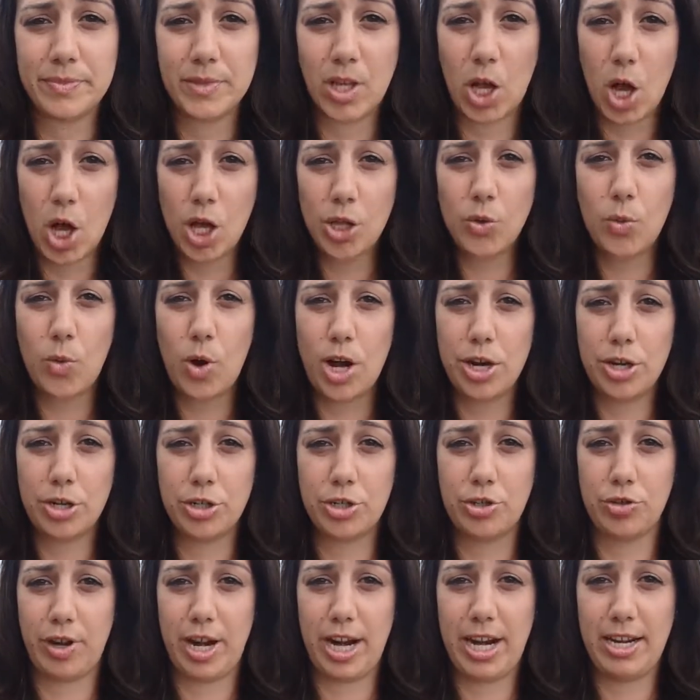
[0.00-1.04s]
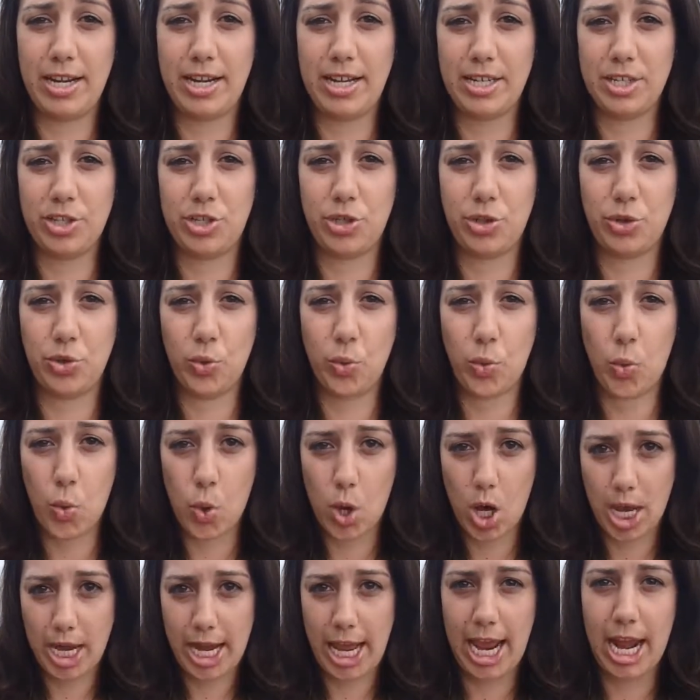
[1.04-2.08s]
all the water drained into
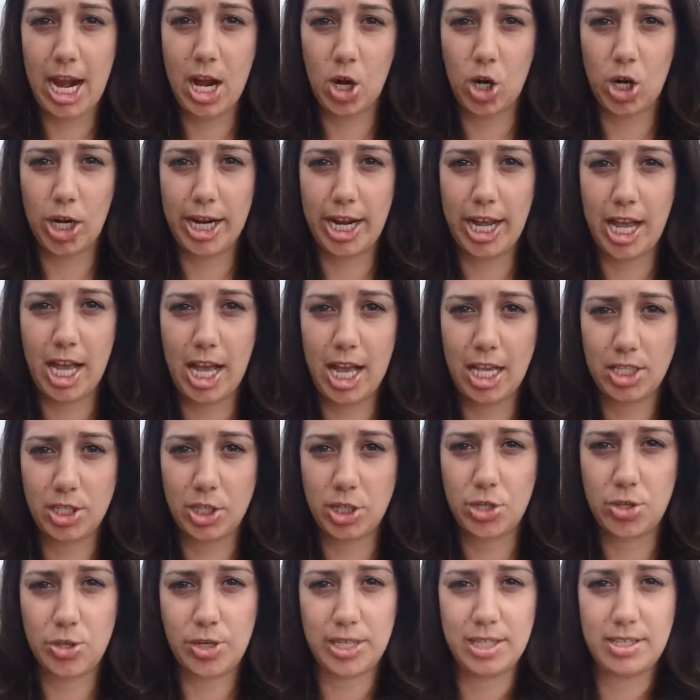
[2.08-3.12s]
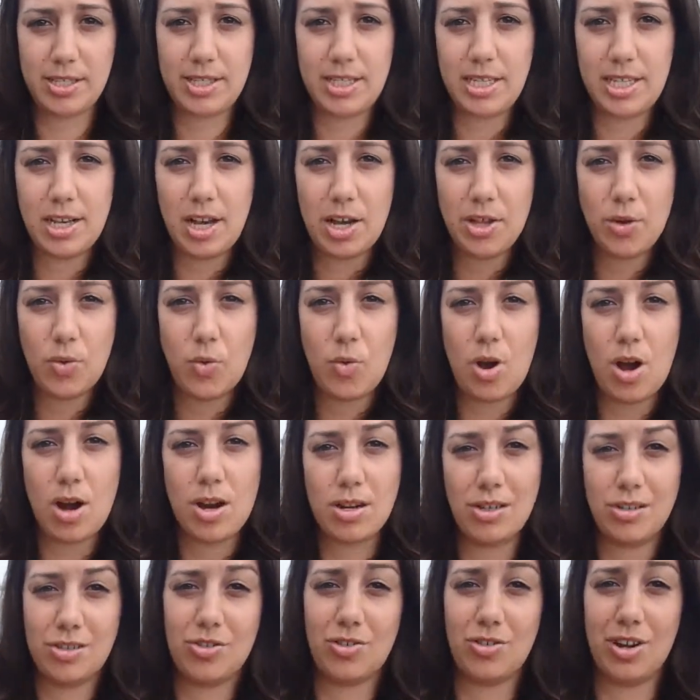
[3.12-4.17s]
one area, so you could see all the
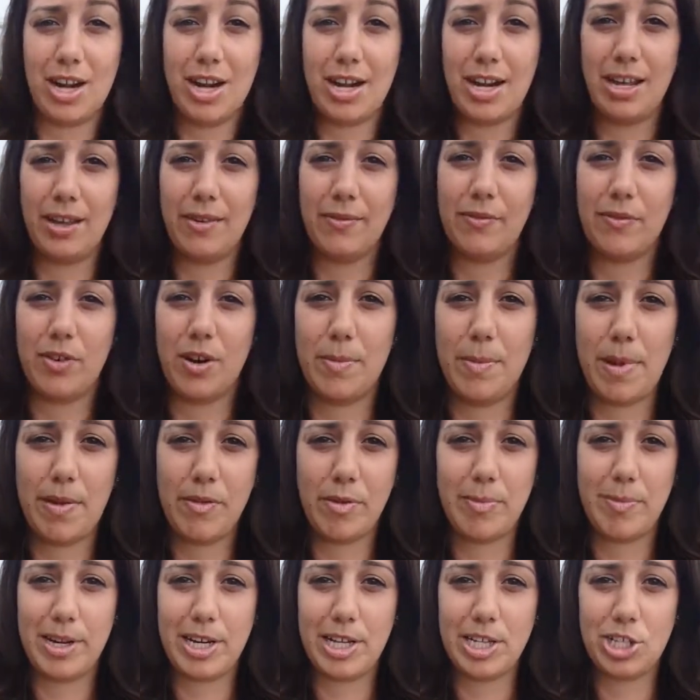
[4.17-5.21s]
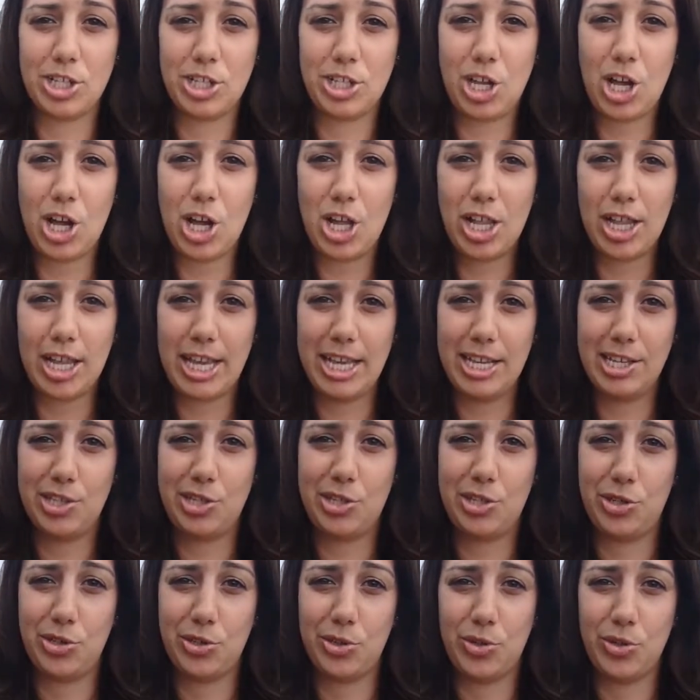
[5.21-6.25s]
water draining from everybody's stall
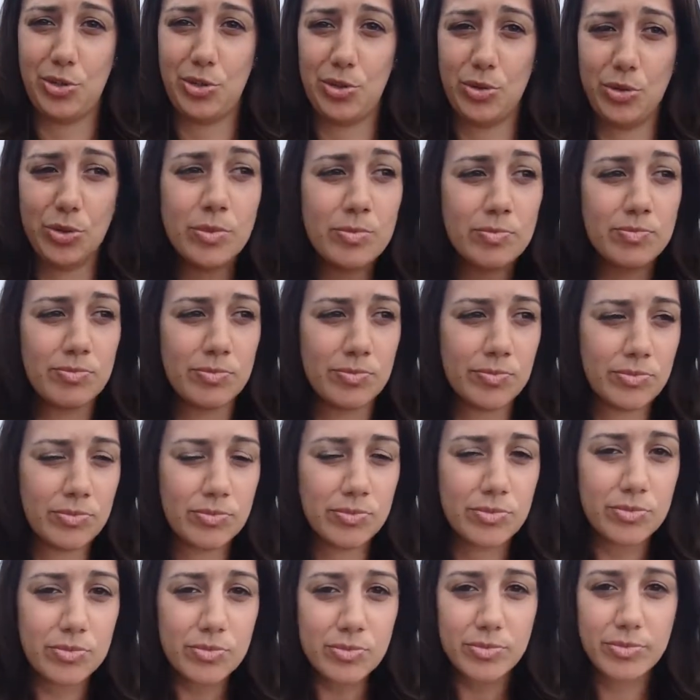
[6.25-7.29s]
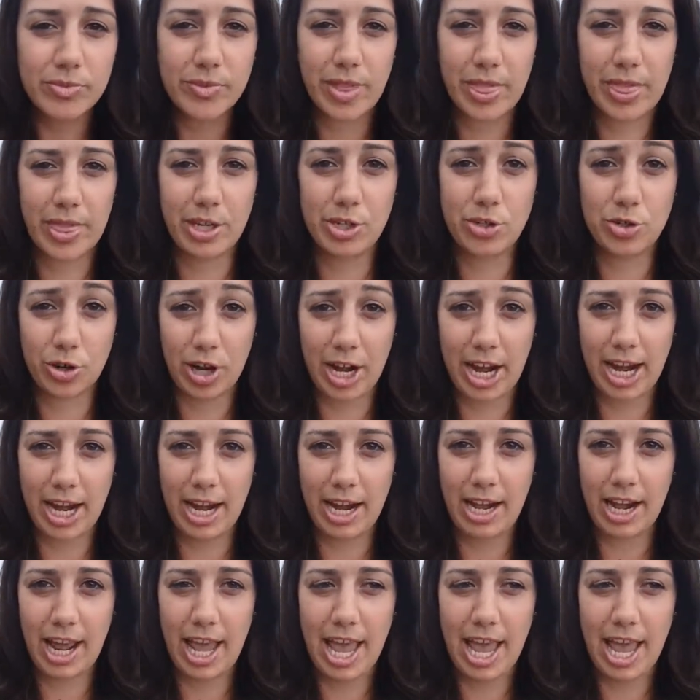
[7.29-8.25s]
into the drain.